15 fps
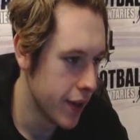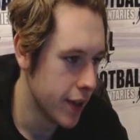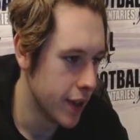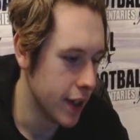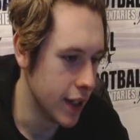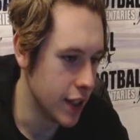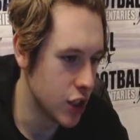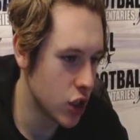
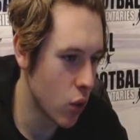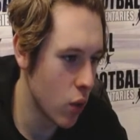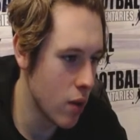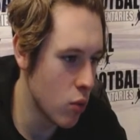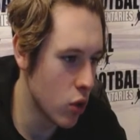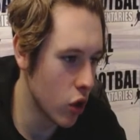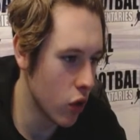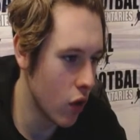Into
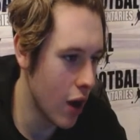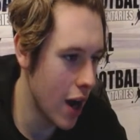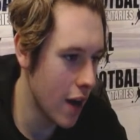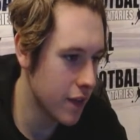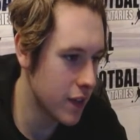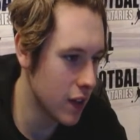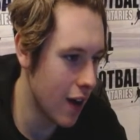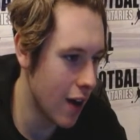Greenwood on the
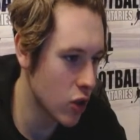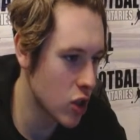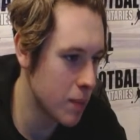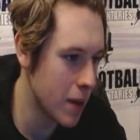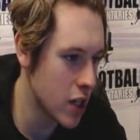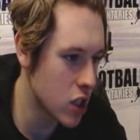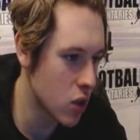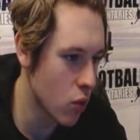left. Allowed
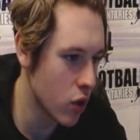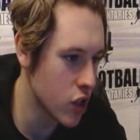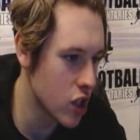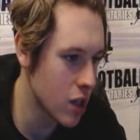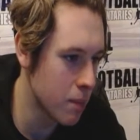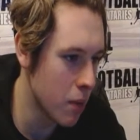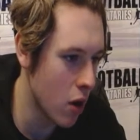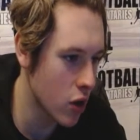space to run into the
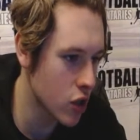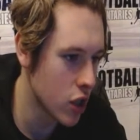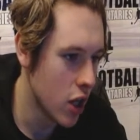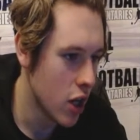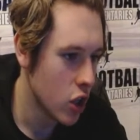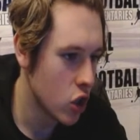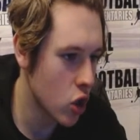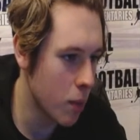box.
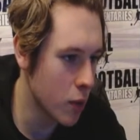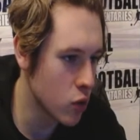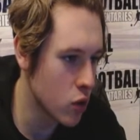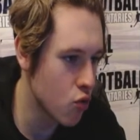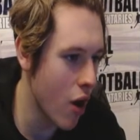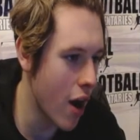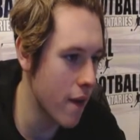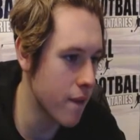Chop onto his
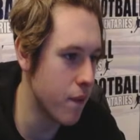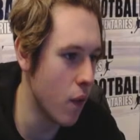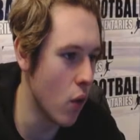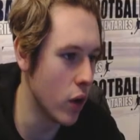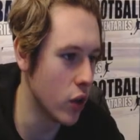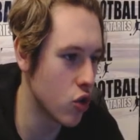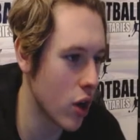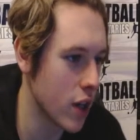right foot
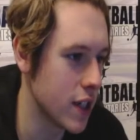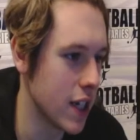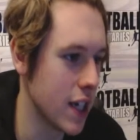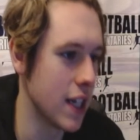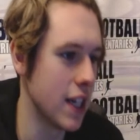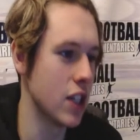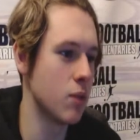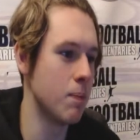and tried to
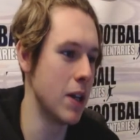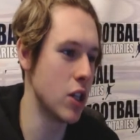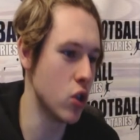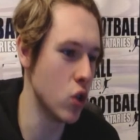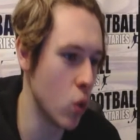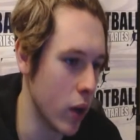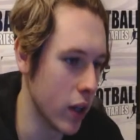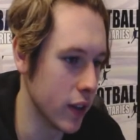hit it. It's a bit too
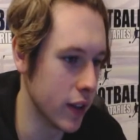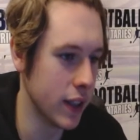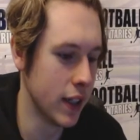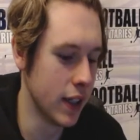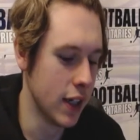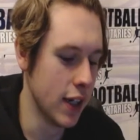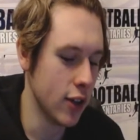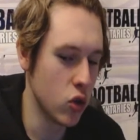quickly.
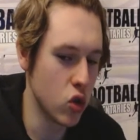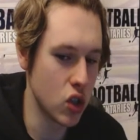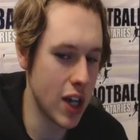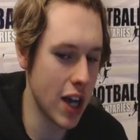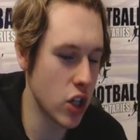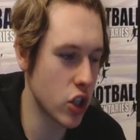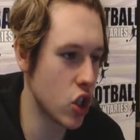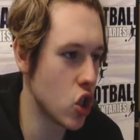Doesn't
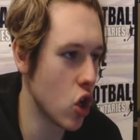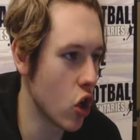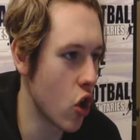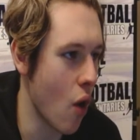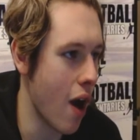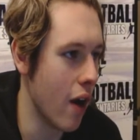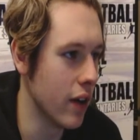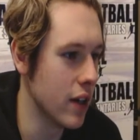catch the shot
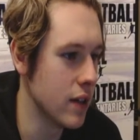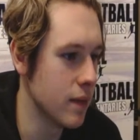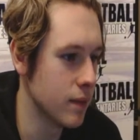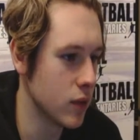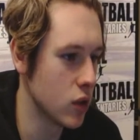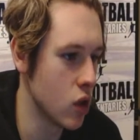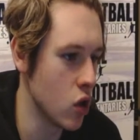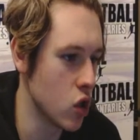correctly.
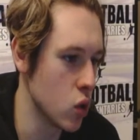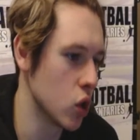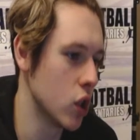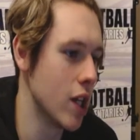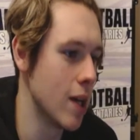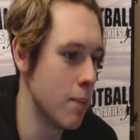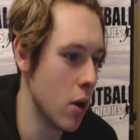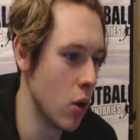Goes towards the
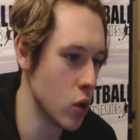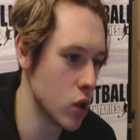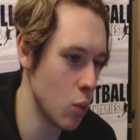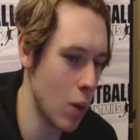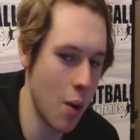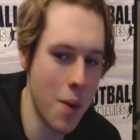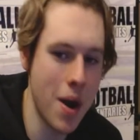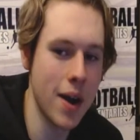near post.
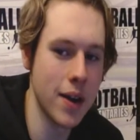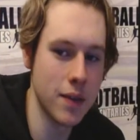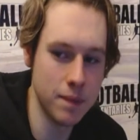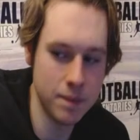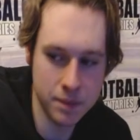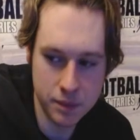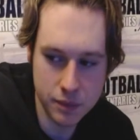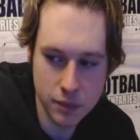Well wide.
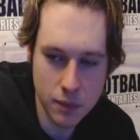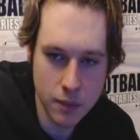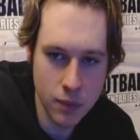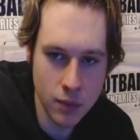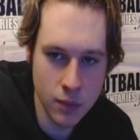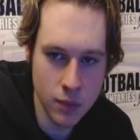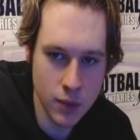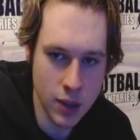
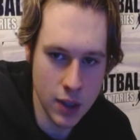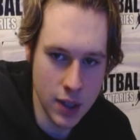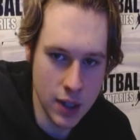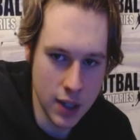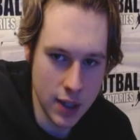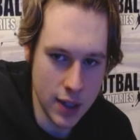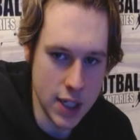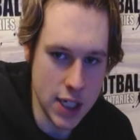
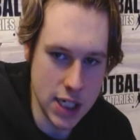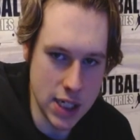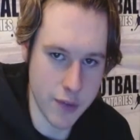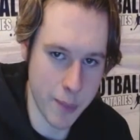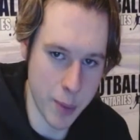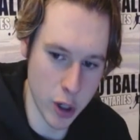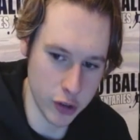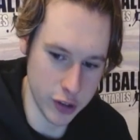Easy for
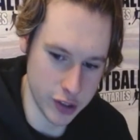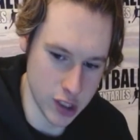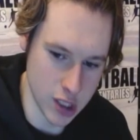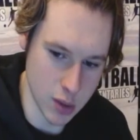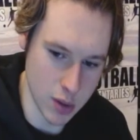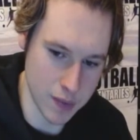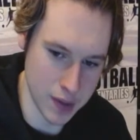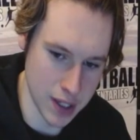Burnley to deal
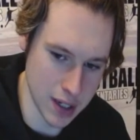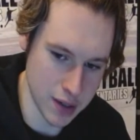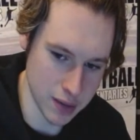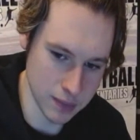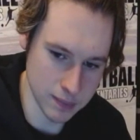with in the end.